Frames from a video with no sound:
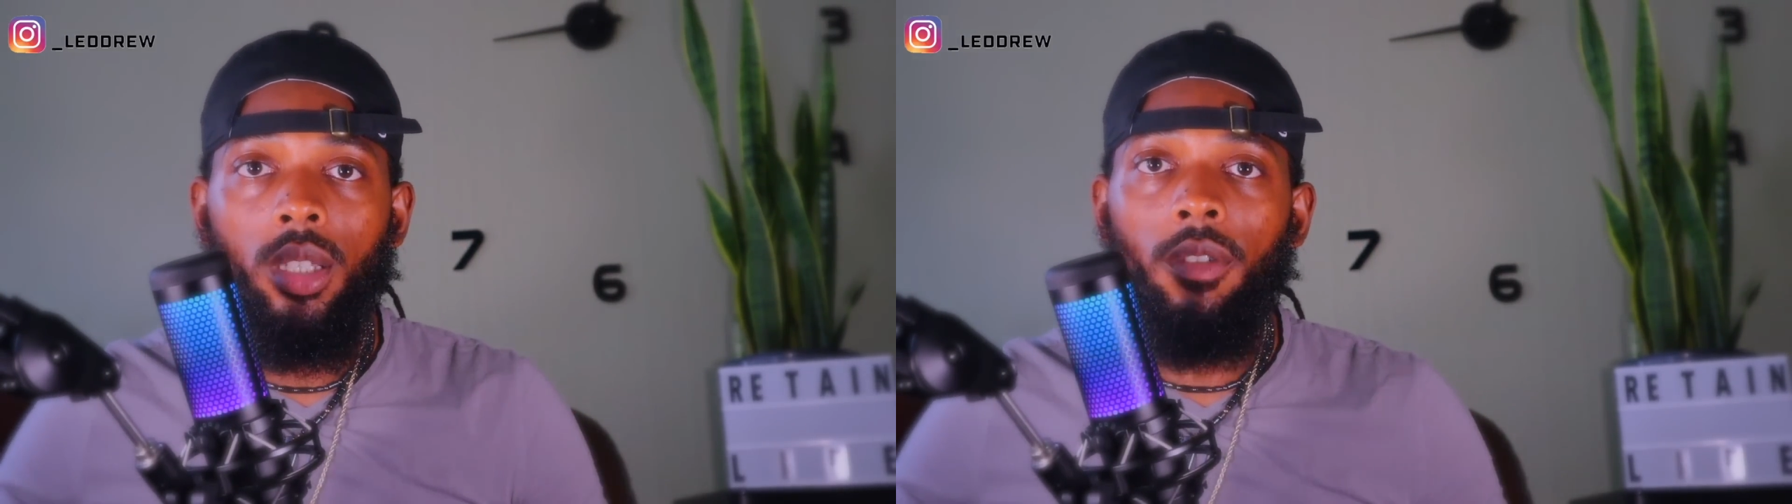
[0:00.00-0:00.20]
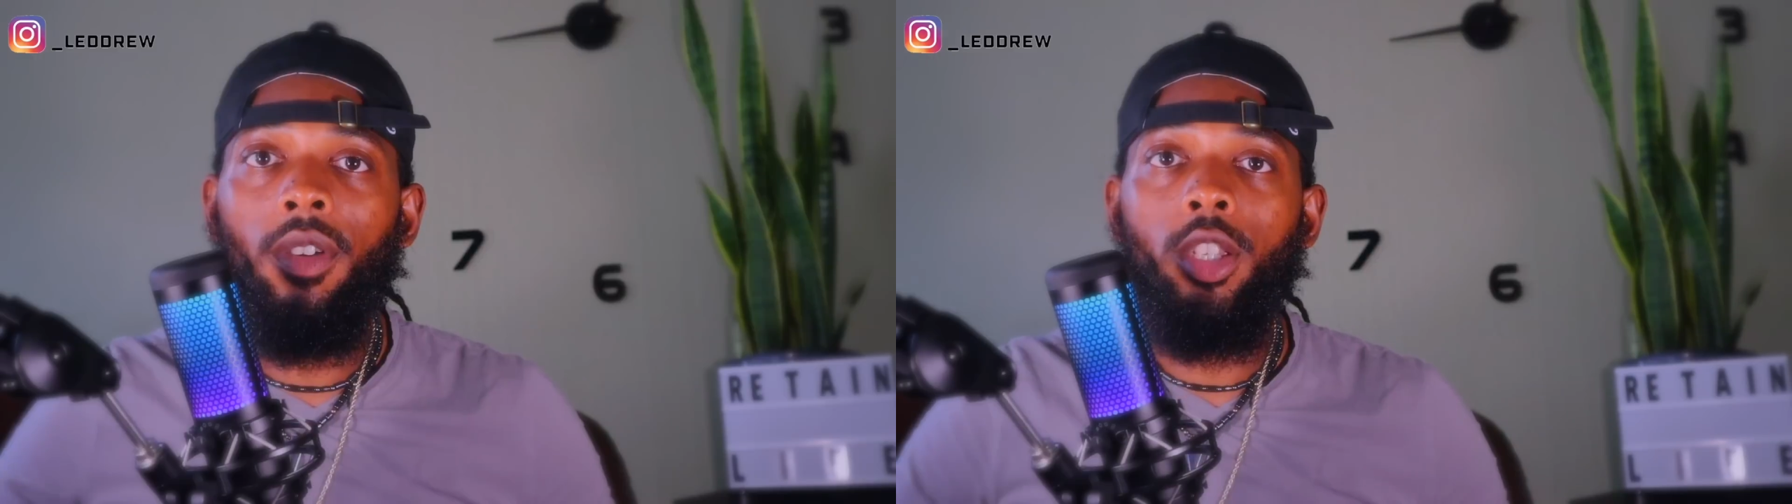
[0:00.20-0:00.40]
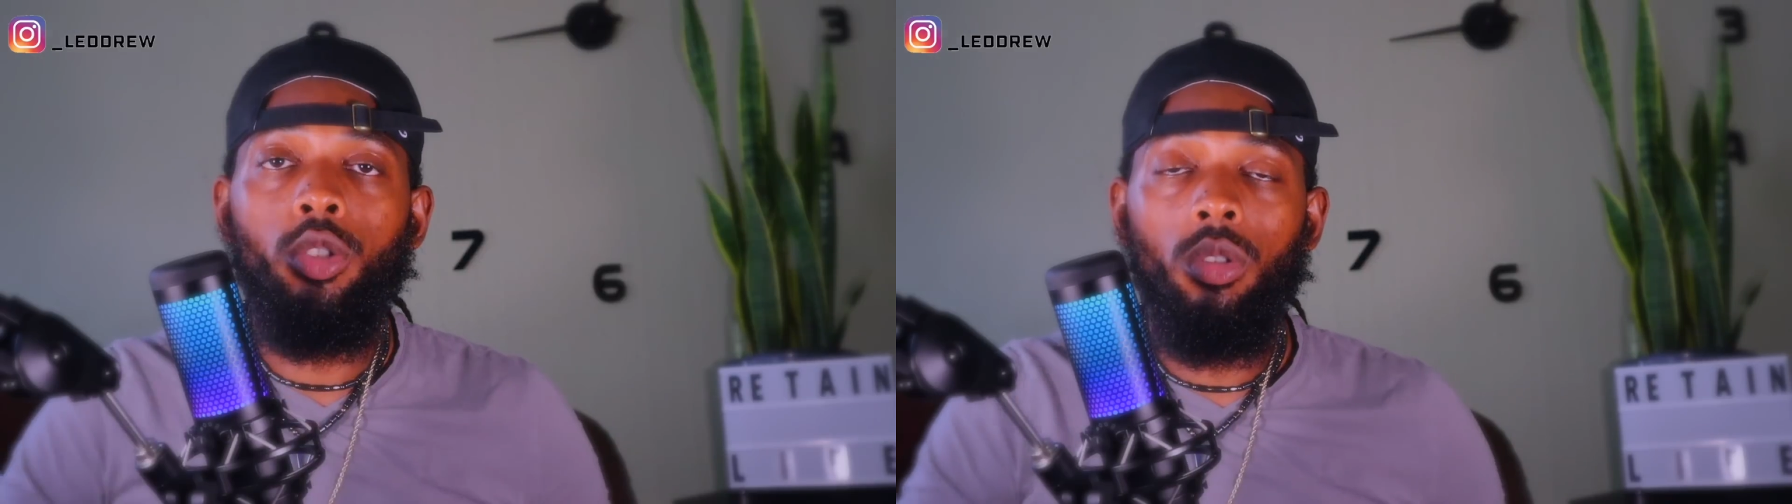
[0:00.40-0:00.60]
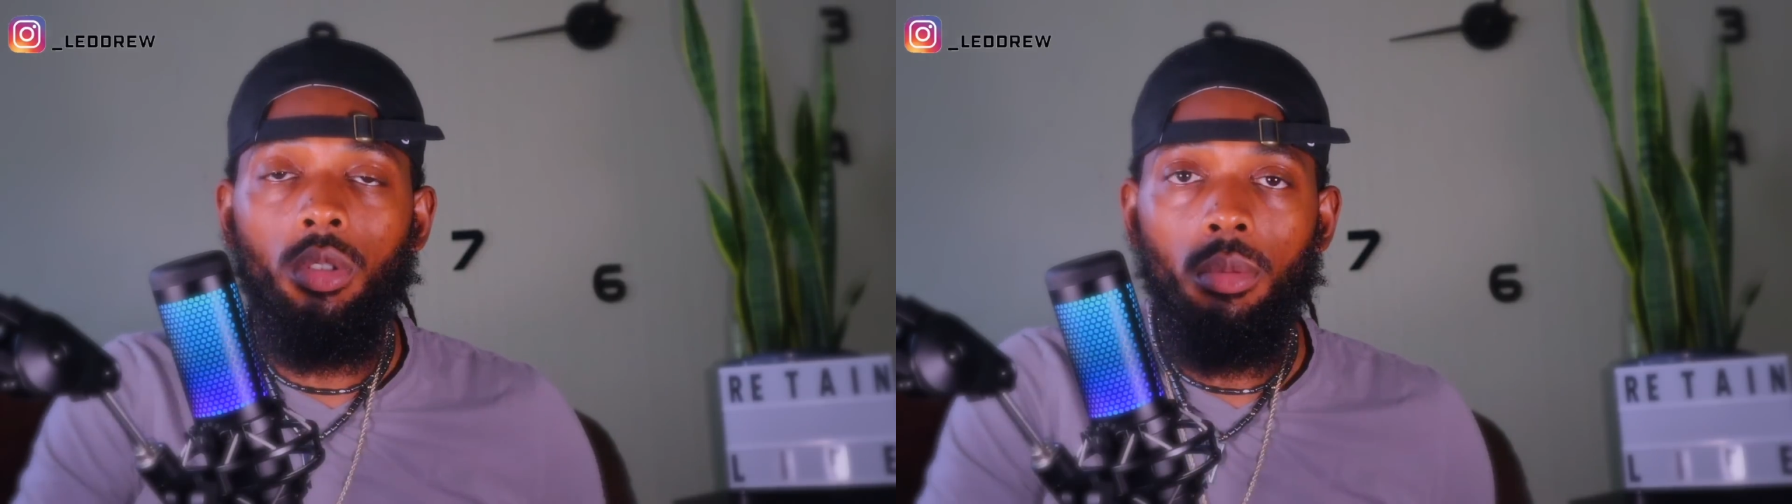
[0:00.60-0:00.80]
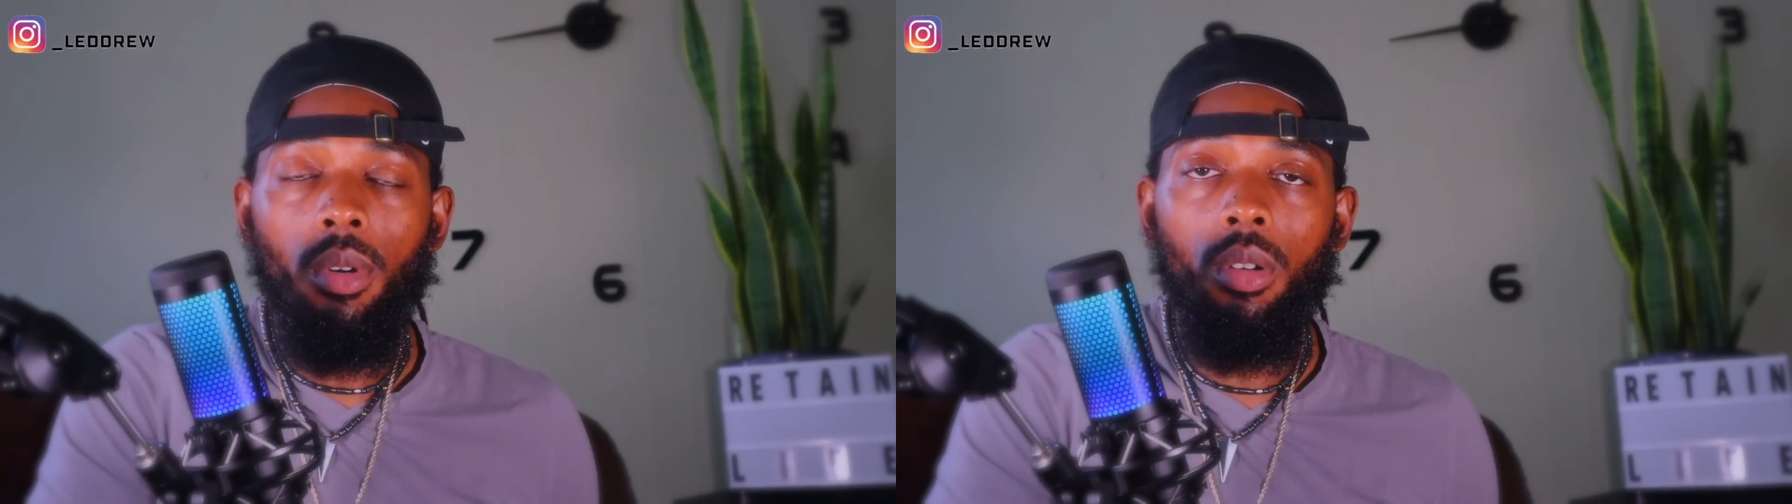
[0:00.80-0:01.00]
affect your
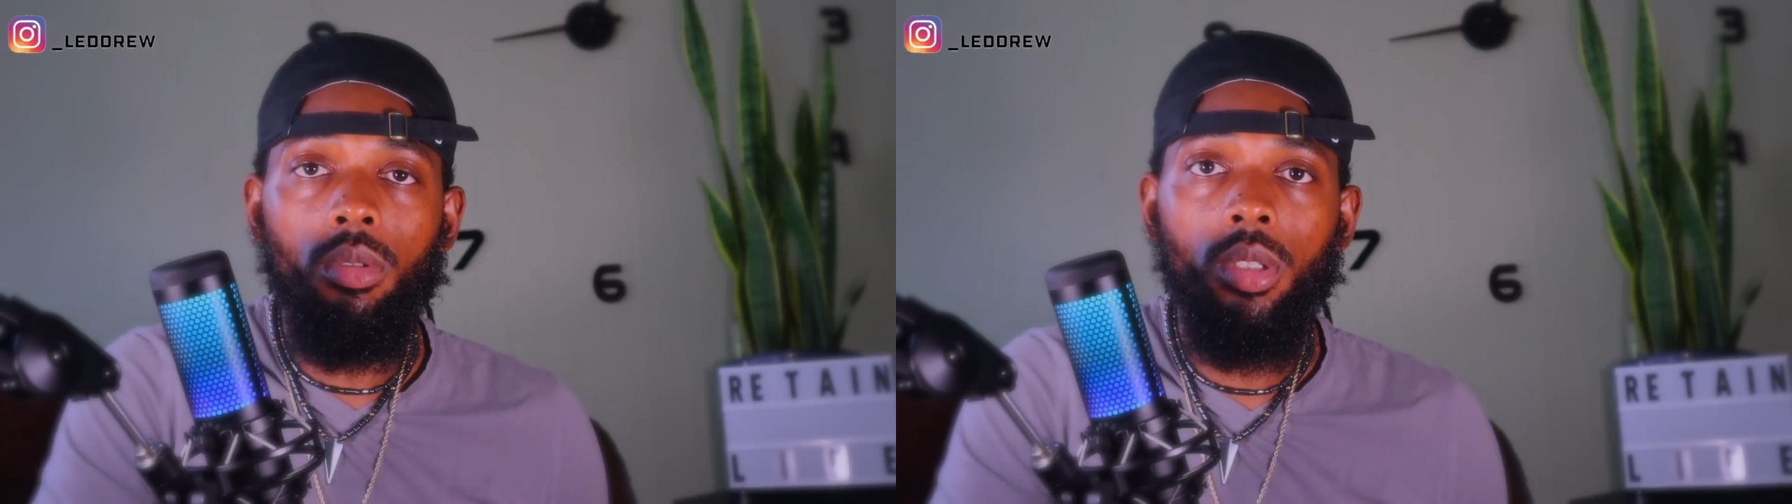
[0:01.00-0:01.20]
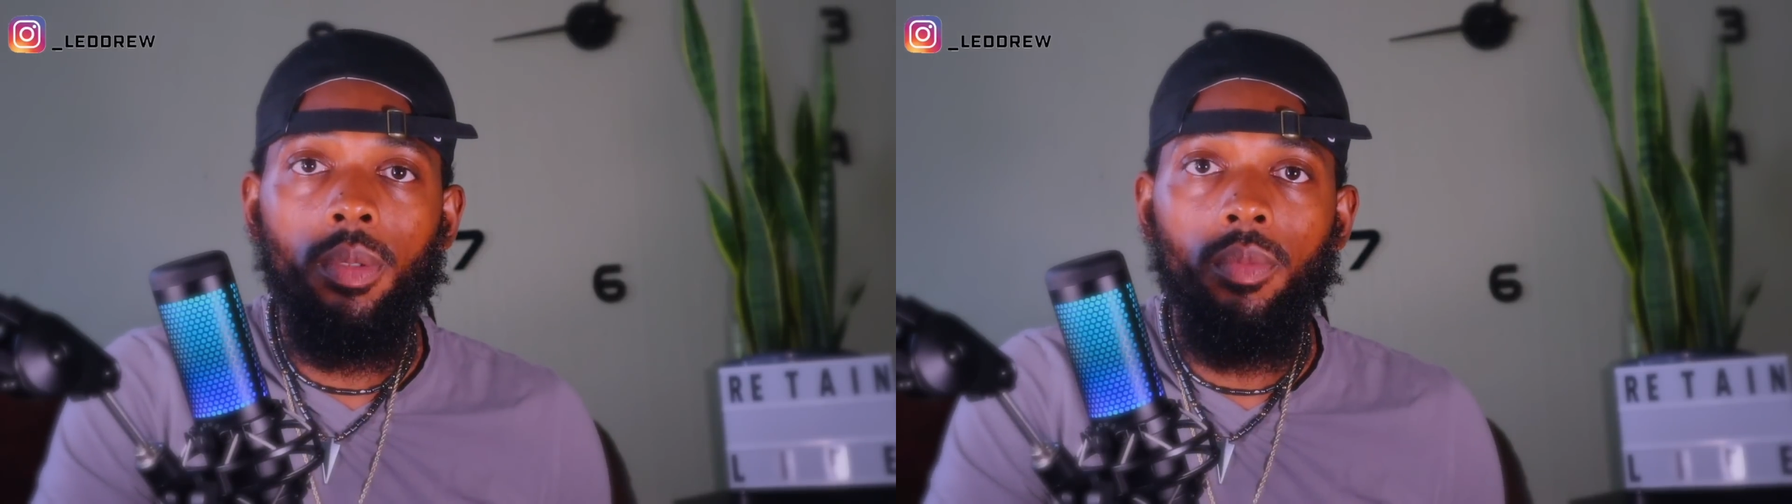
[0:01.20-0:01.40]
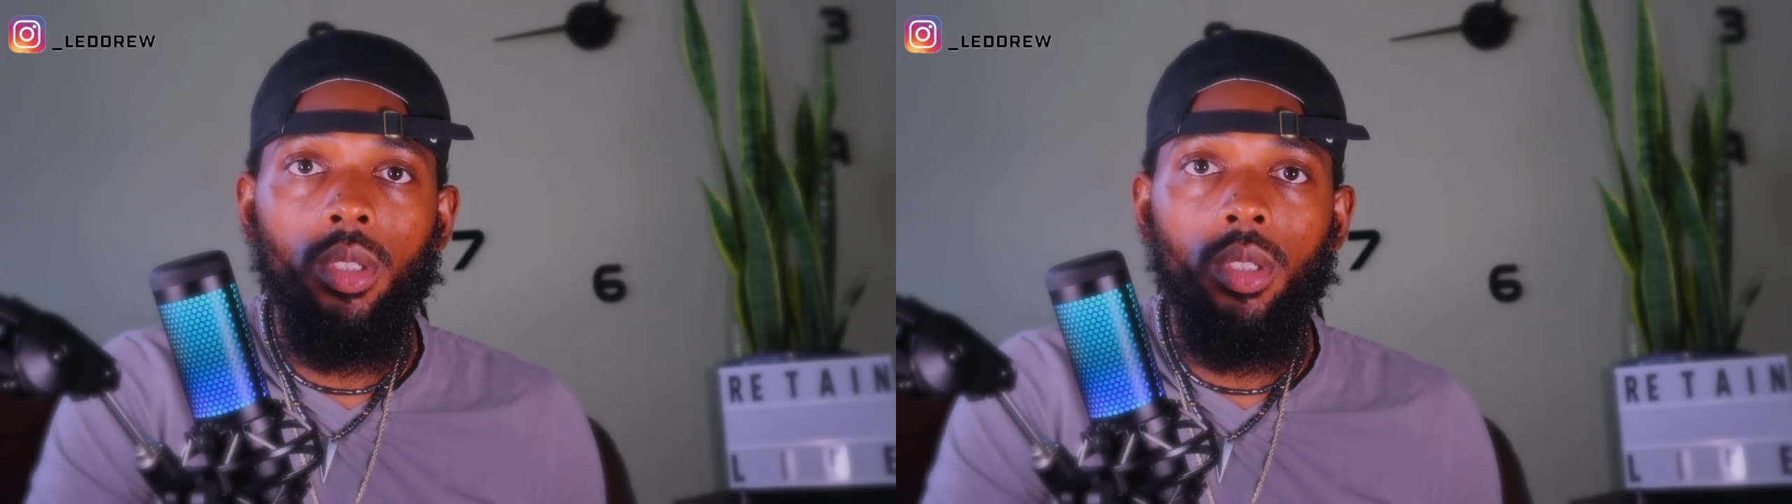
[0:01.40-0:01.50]
hormones.